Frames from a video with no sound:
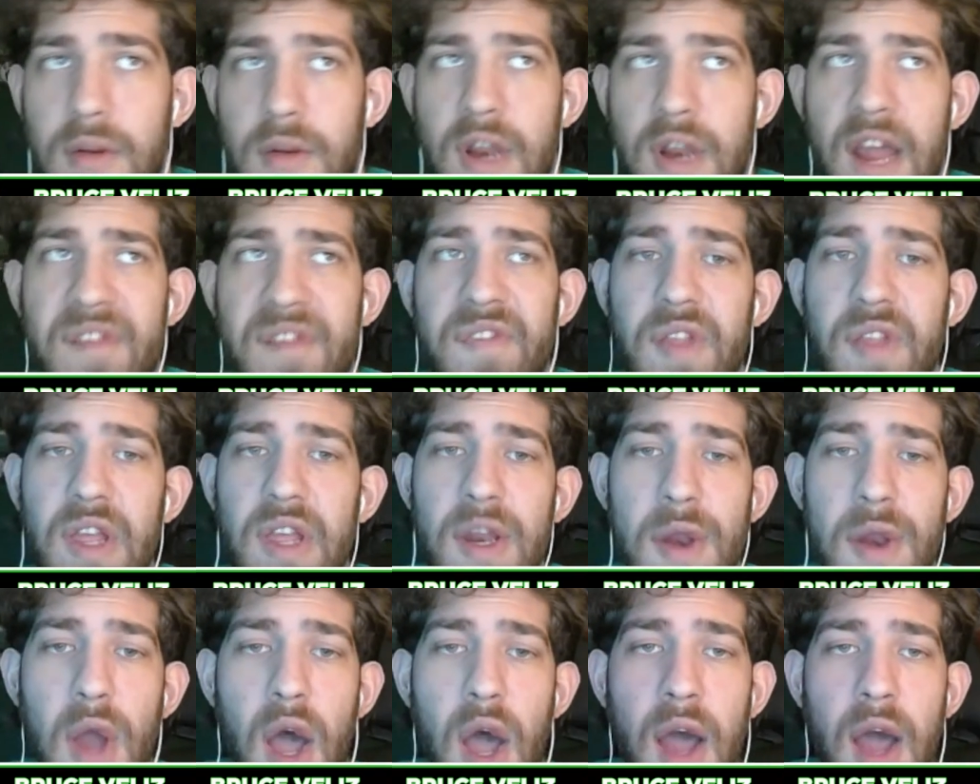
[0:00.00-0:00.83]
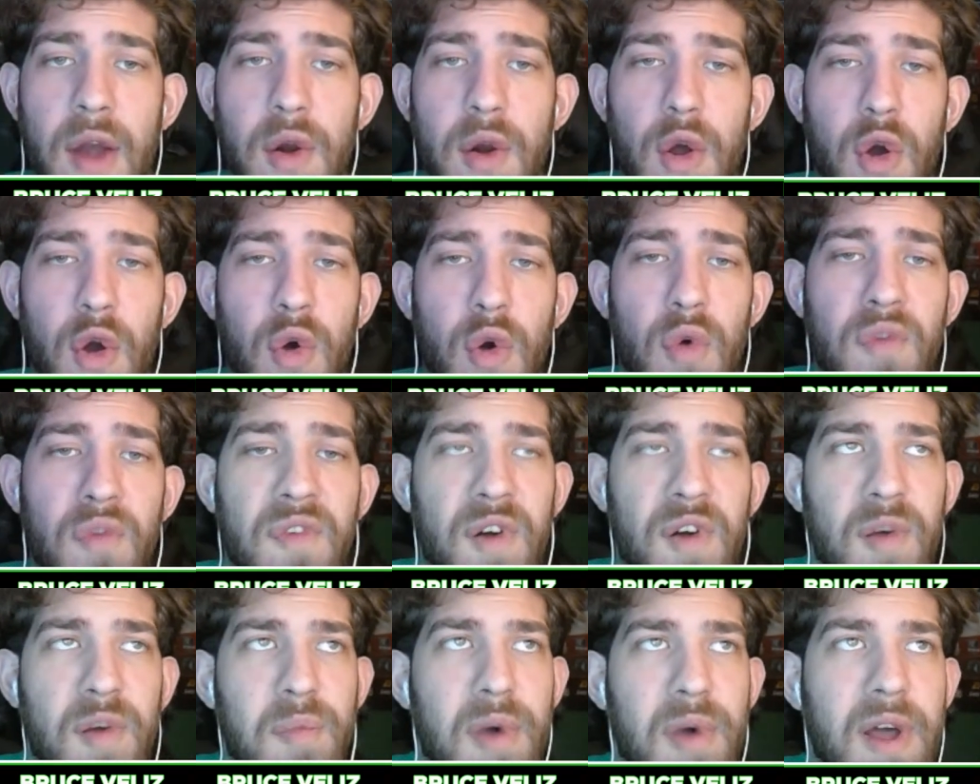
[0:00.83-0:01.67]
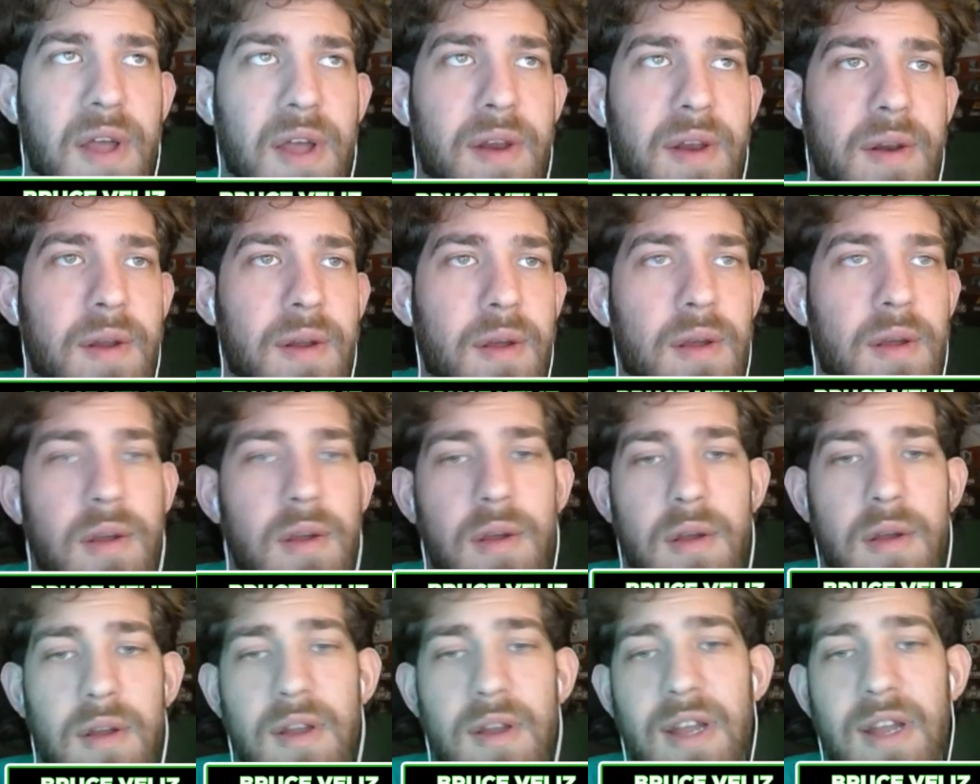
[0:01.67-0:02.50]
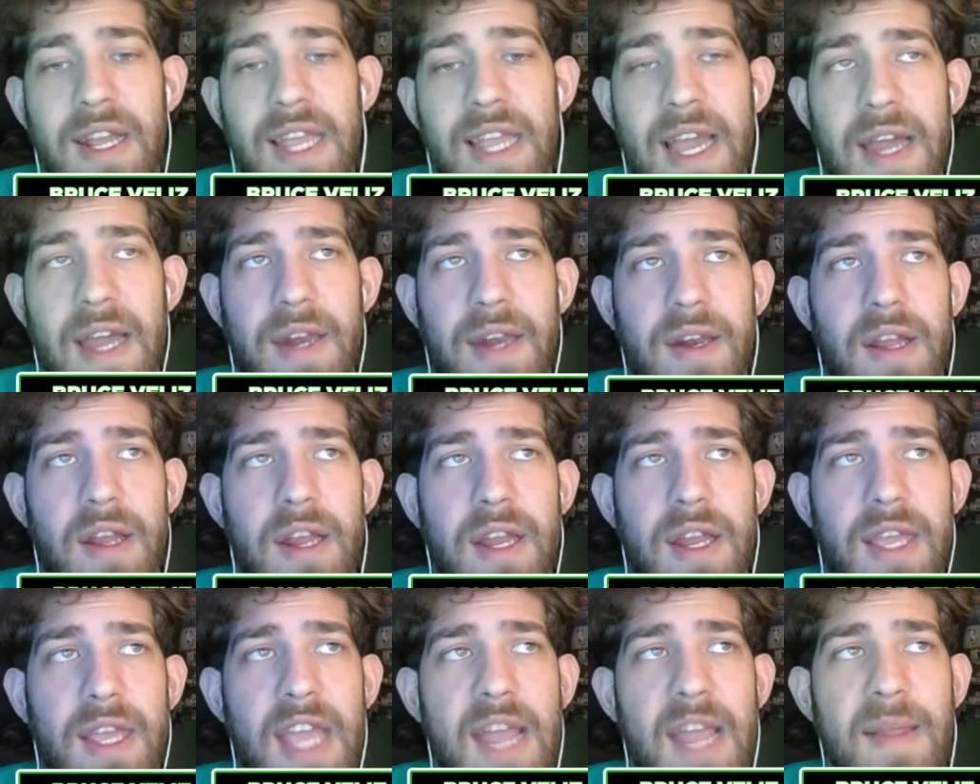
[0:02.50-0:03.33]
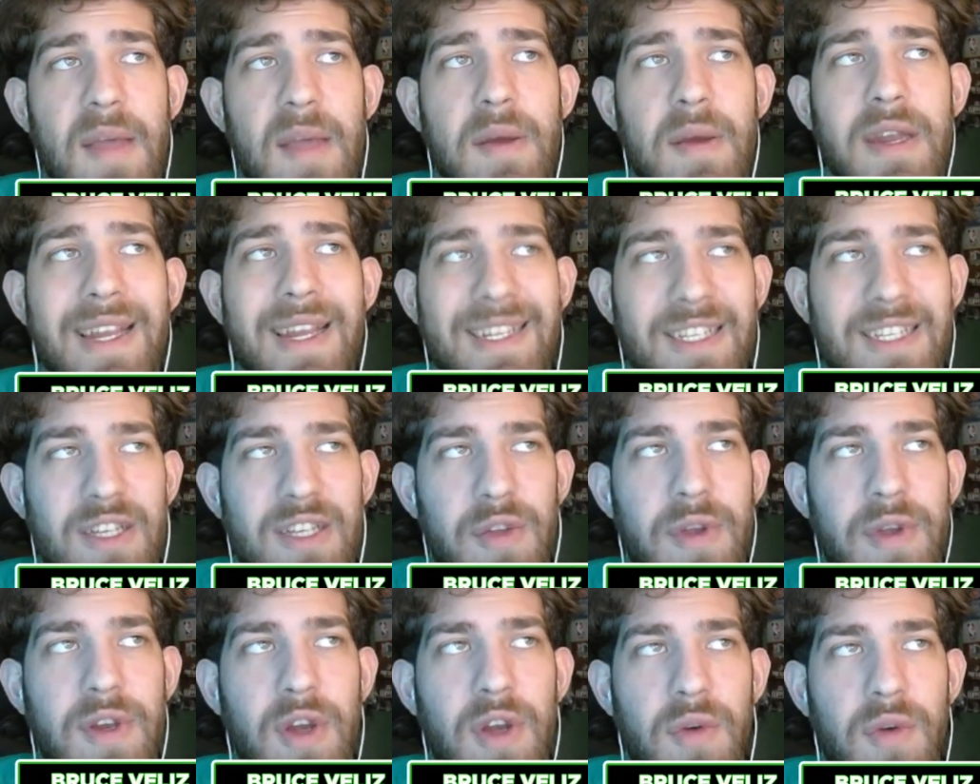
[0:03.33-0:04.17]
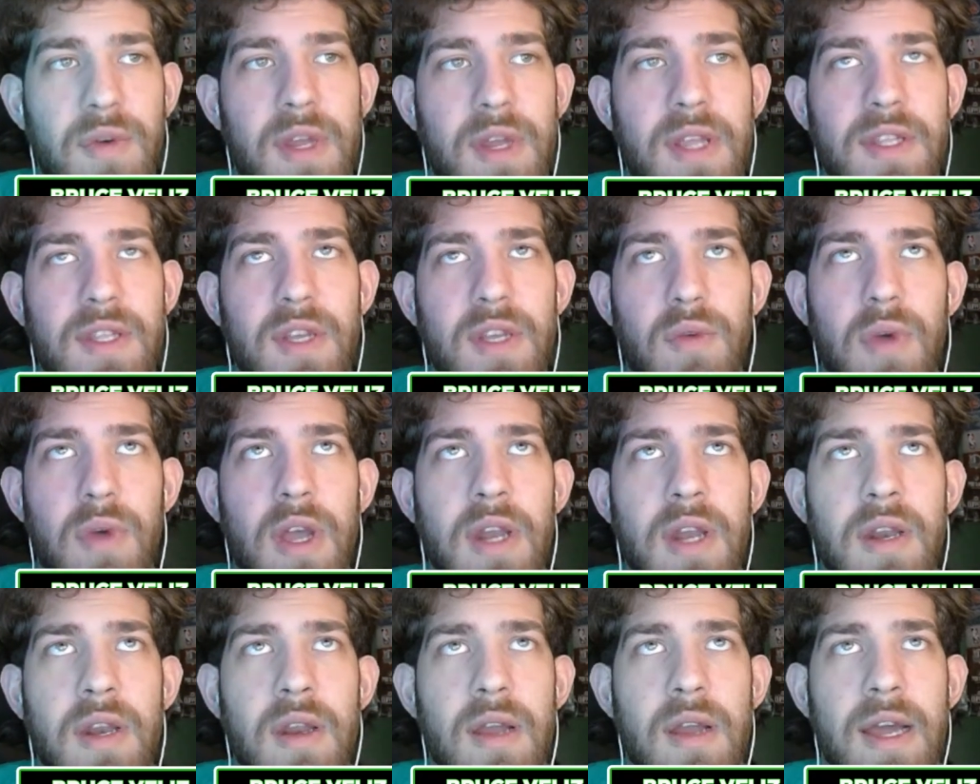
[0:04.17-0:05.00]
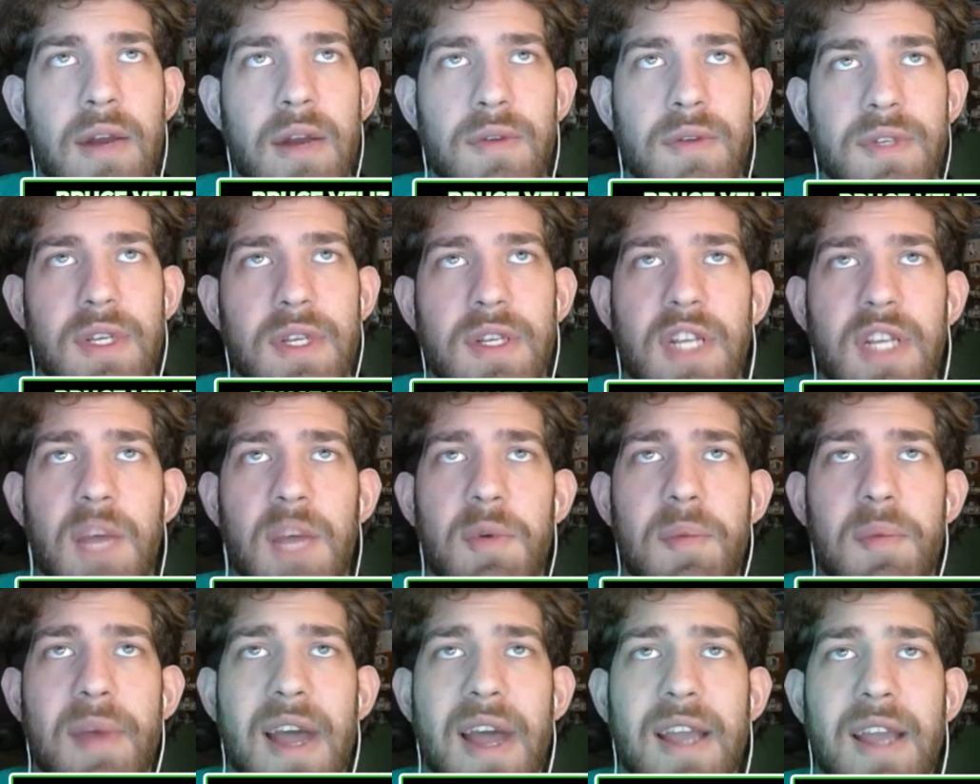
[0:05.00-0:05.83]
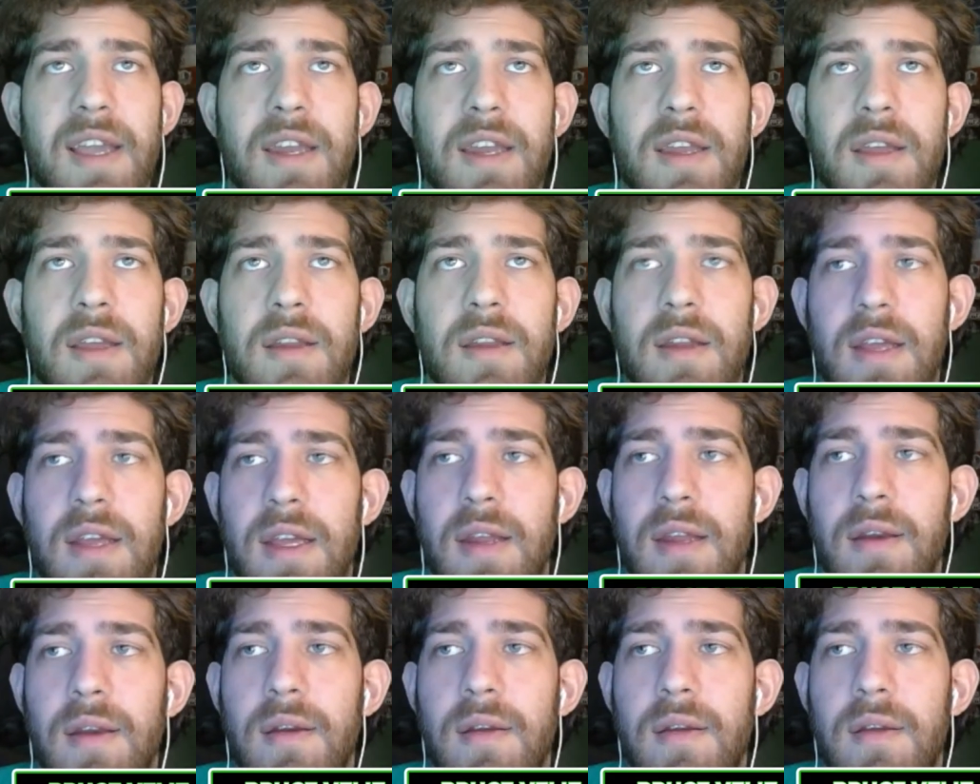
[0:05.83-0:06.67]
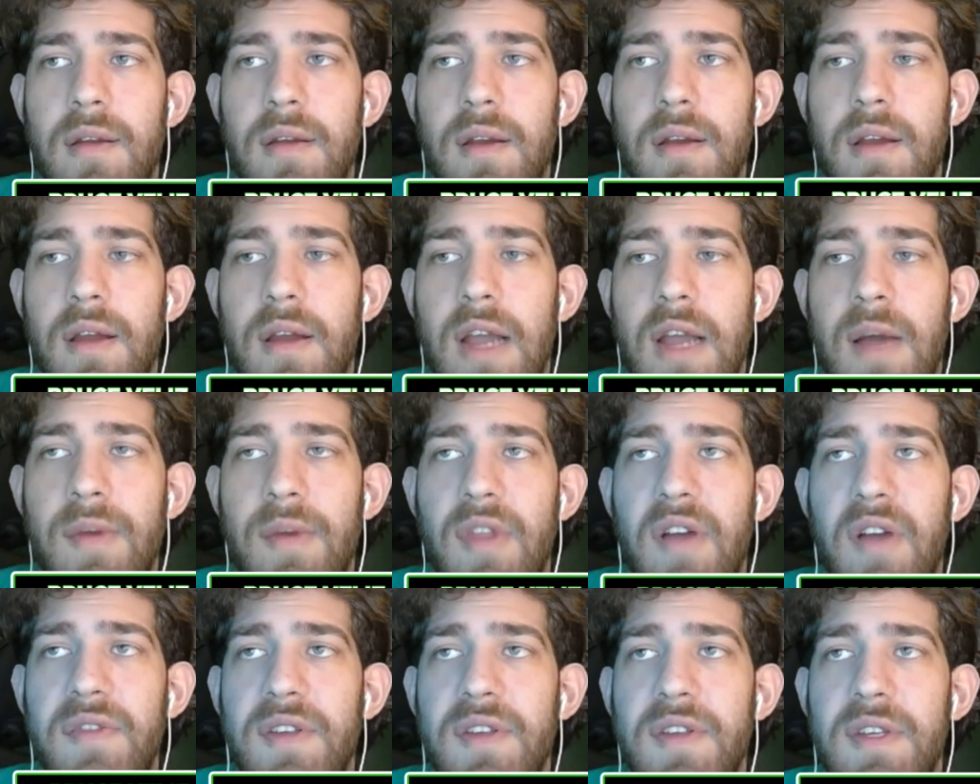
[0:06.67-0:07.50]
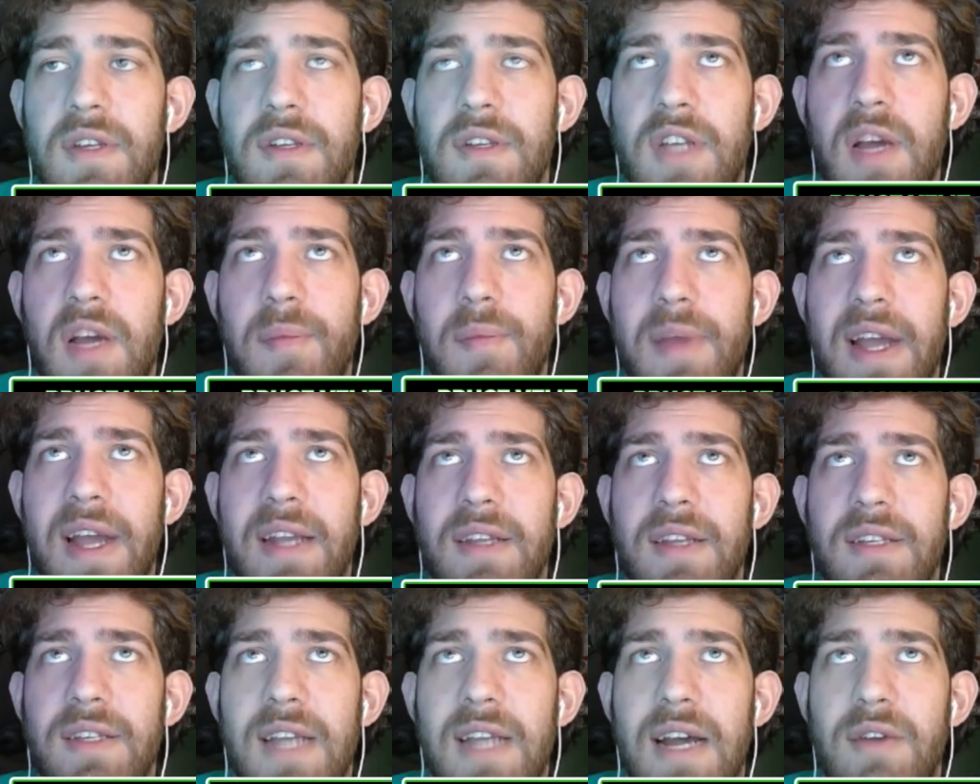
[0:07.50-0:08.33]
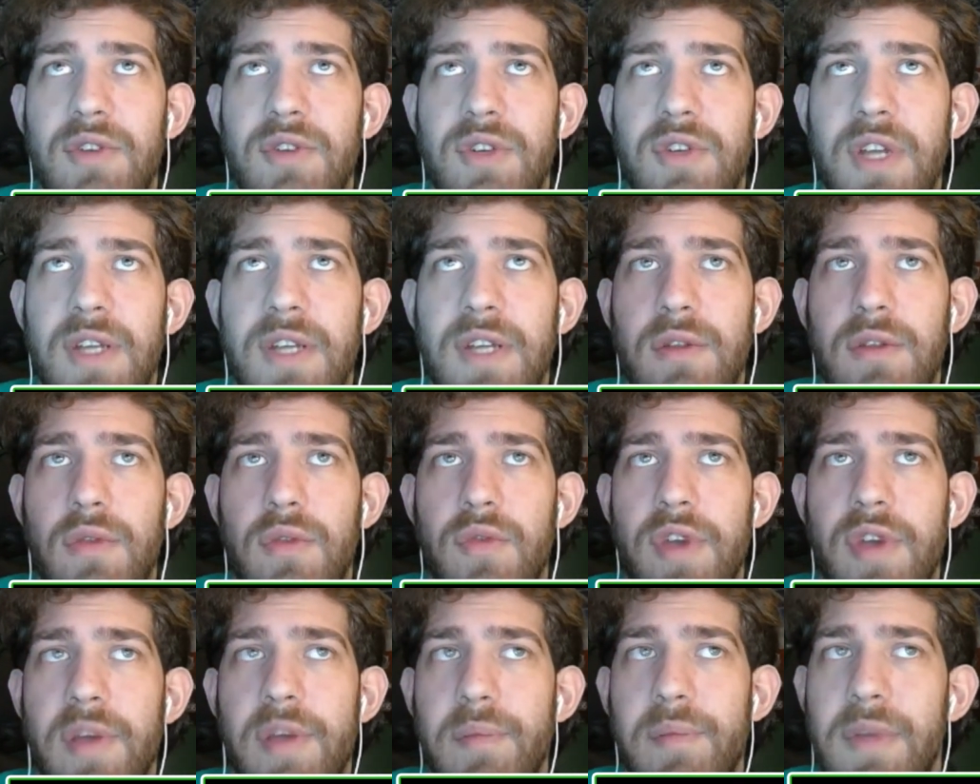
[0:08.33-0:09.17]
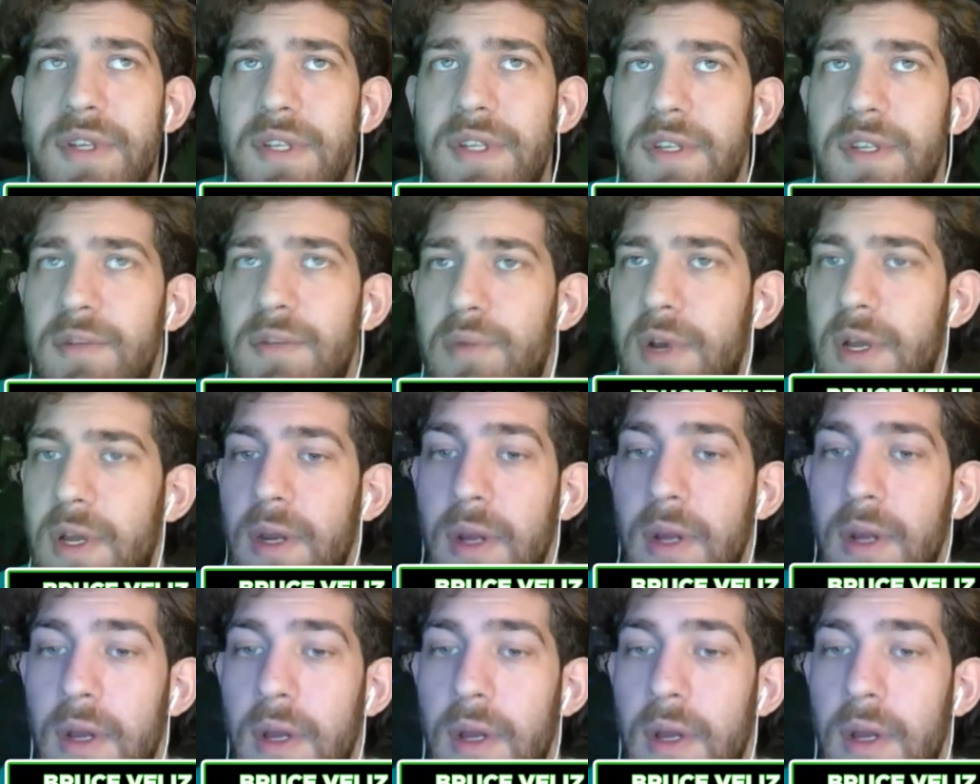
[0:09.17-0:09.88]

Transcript: Definitely not over, but again in a game that we necessarily don't need to win. I don't see us coming back in it, and I would love to see us come back as Hauser takes a three and misses, but